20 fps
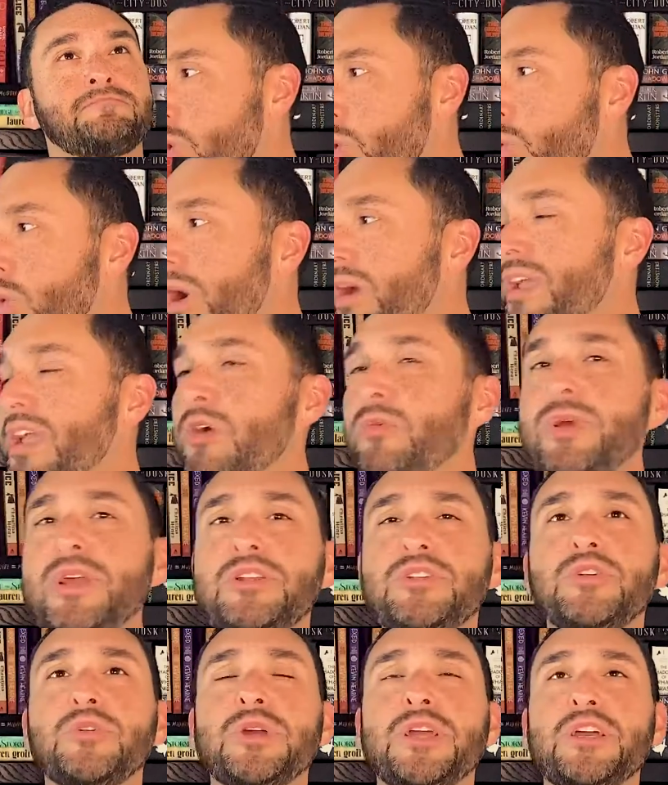what can we
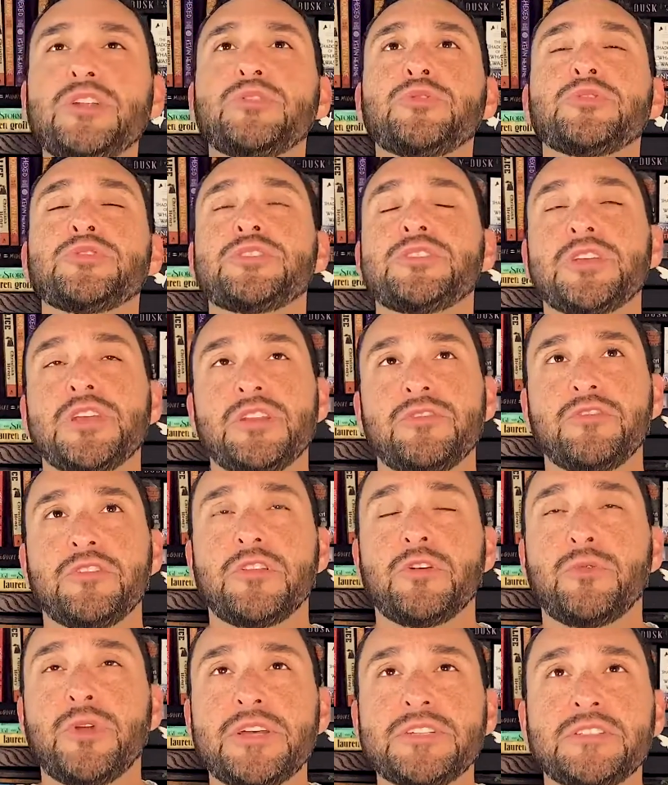do interesting for
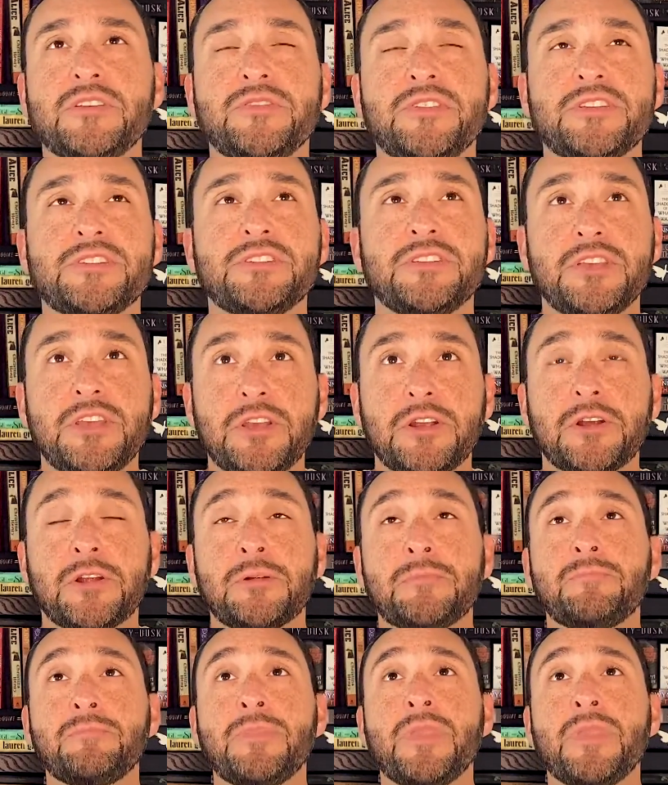the rest of this year?